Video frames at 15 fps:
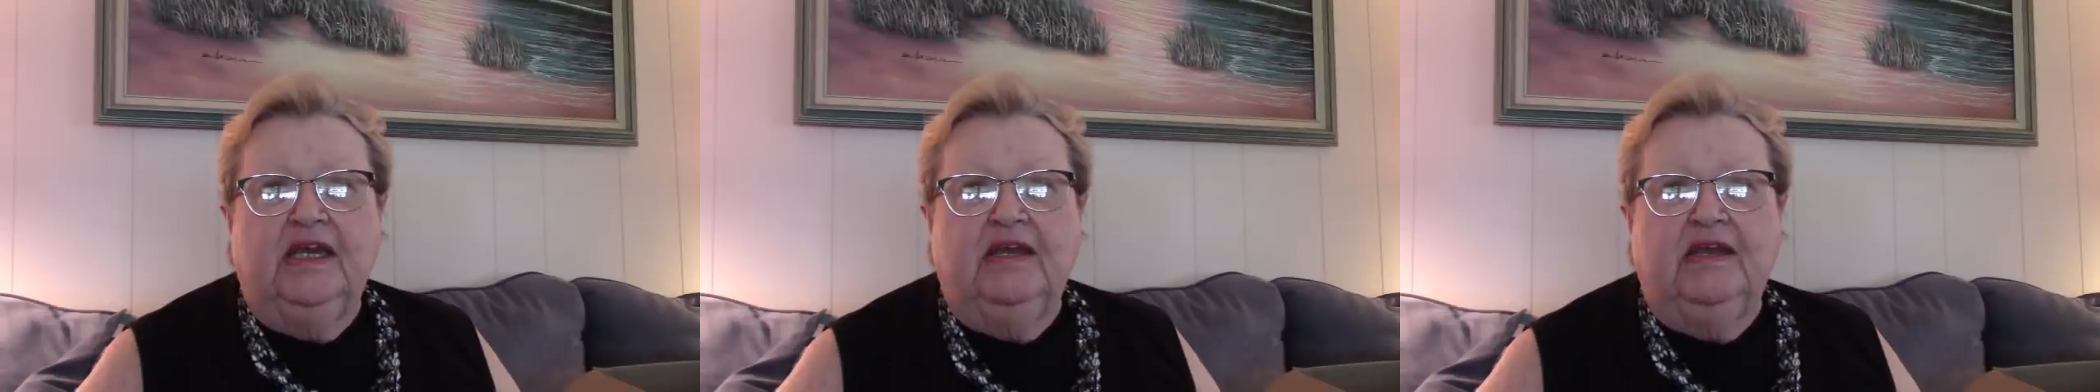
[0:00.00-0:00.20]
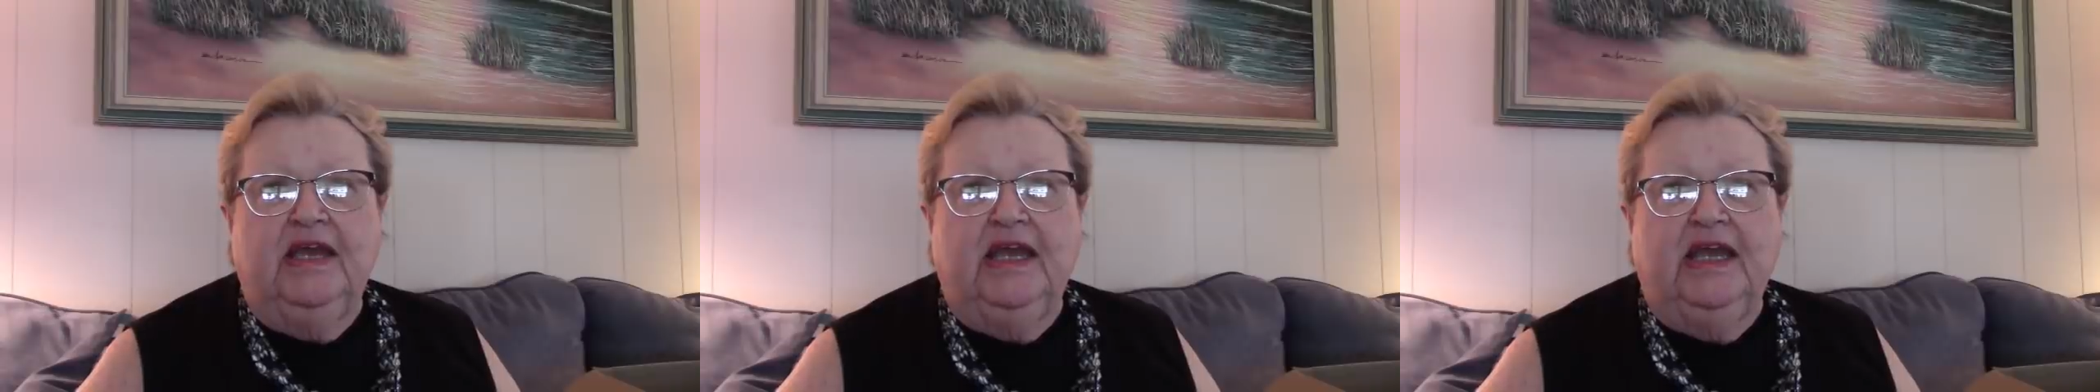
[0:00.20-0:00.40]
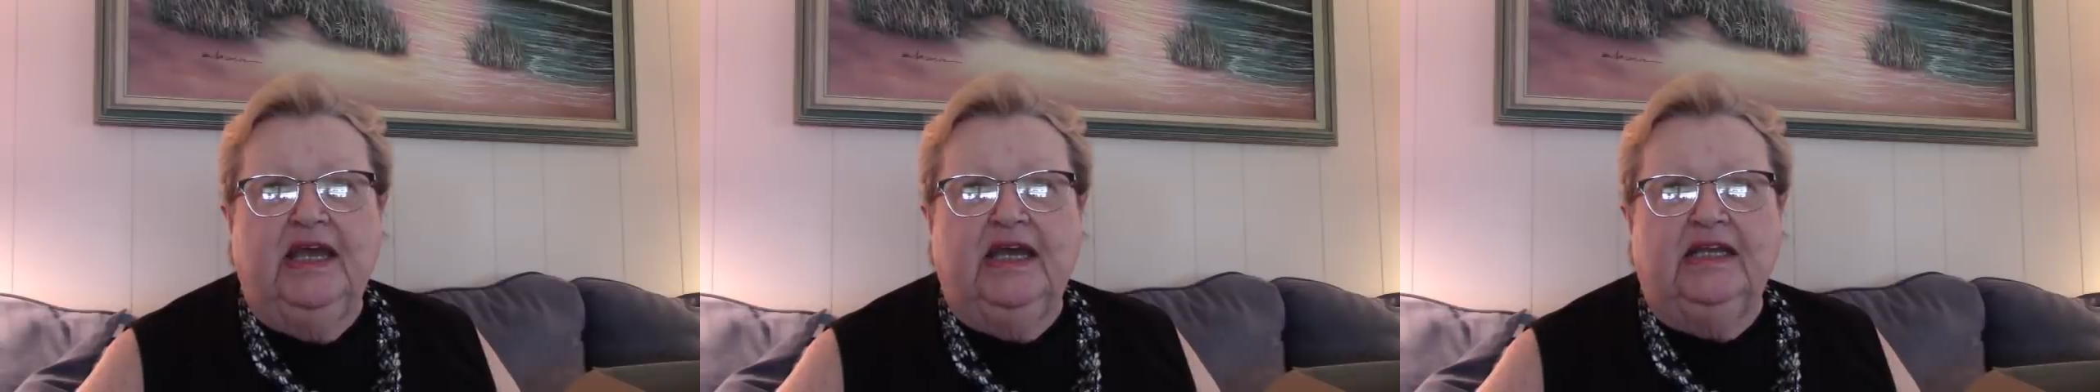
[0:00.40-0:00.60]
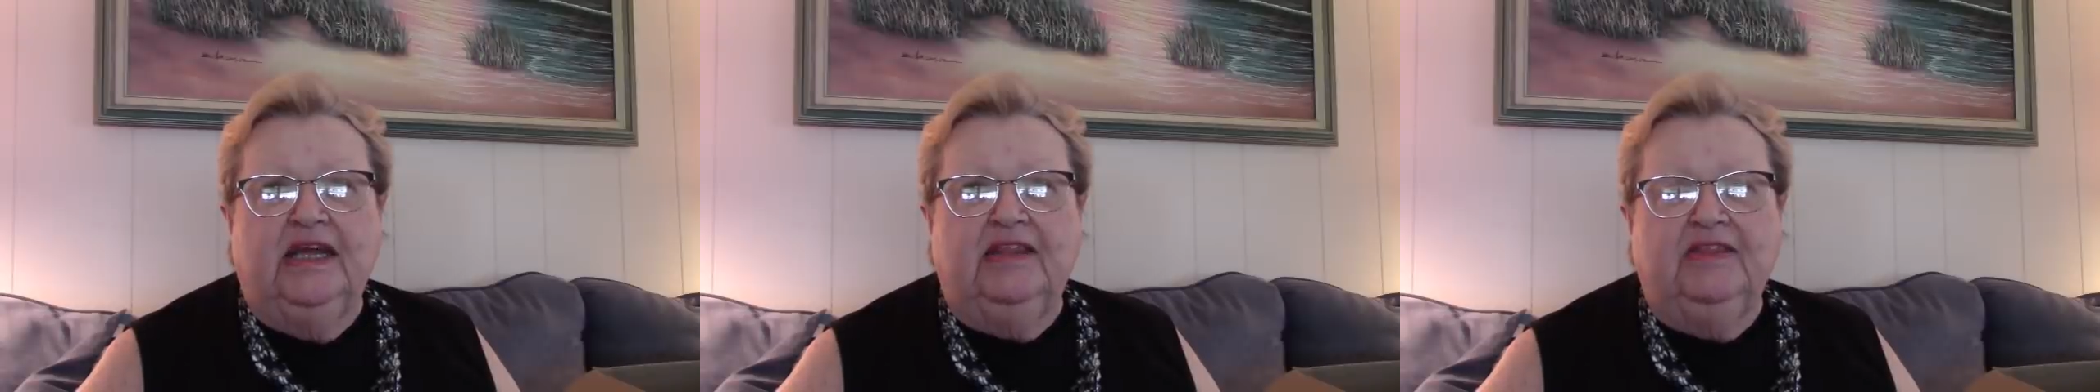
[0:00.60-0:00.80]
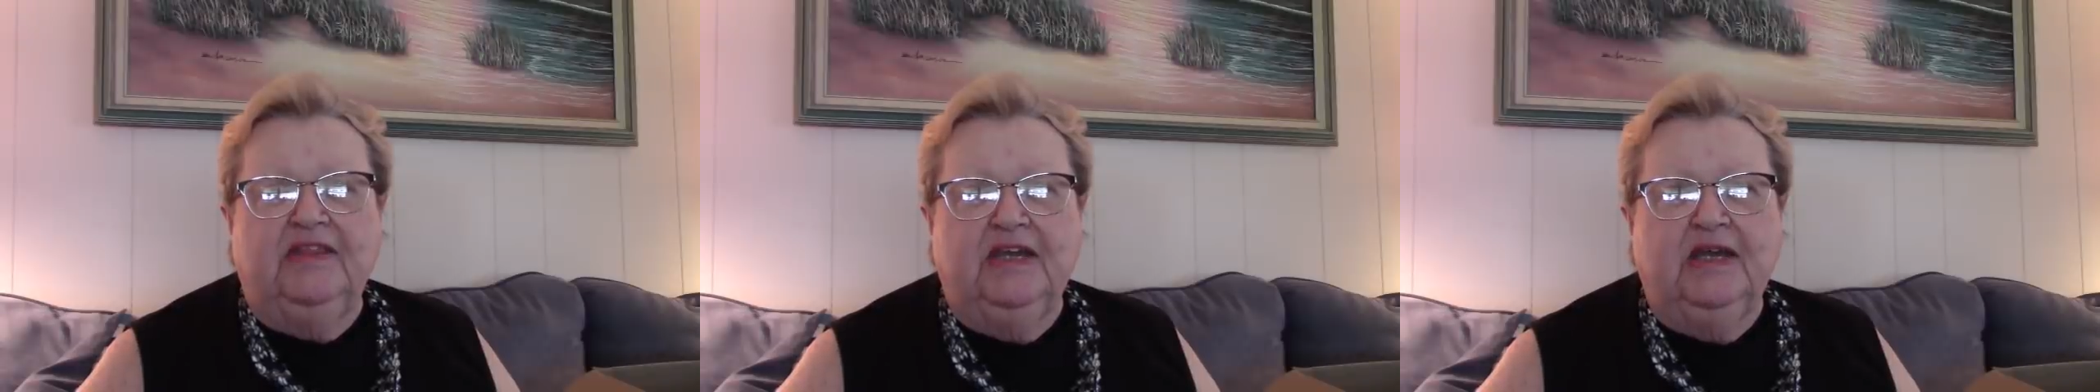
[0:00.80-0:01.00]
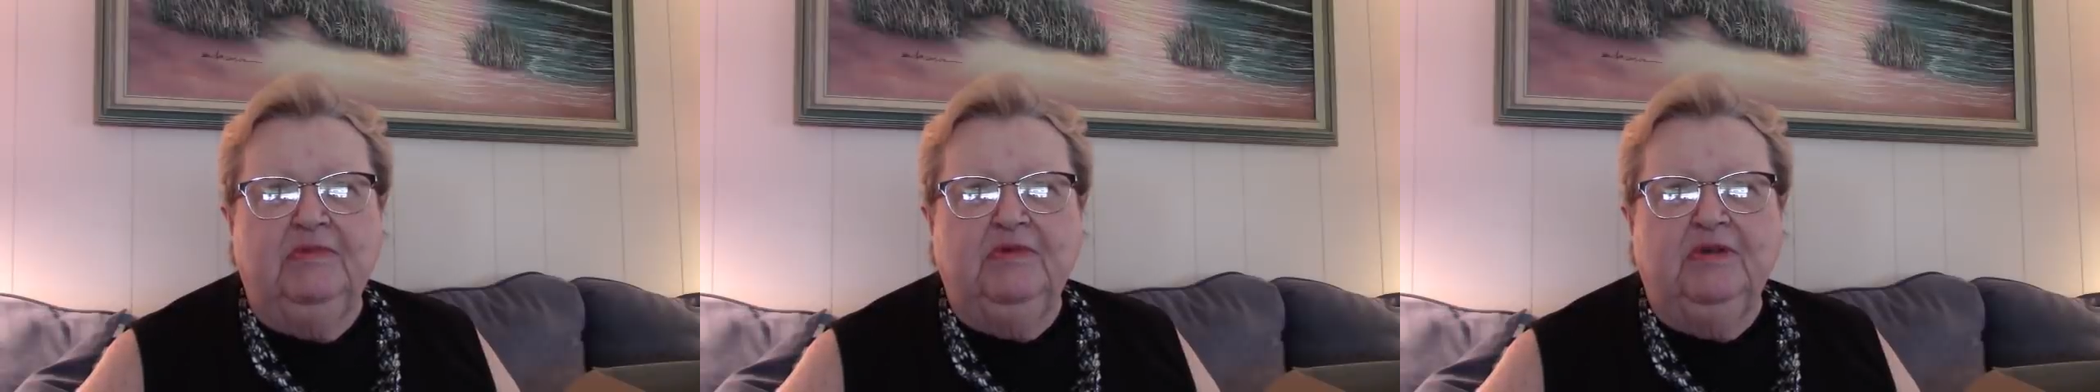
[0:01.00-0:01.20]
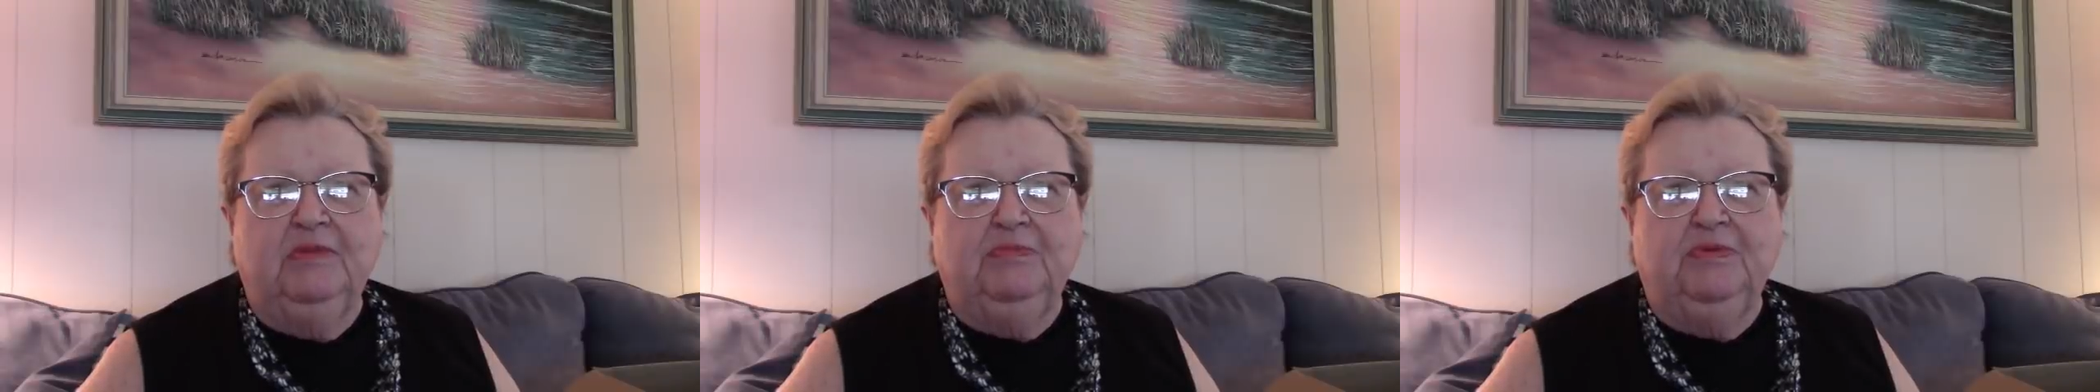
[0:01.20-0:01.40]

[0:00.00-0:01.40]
And I think I'm going to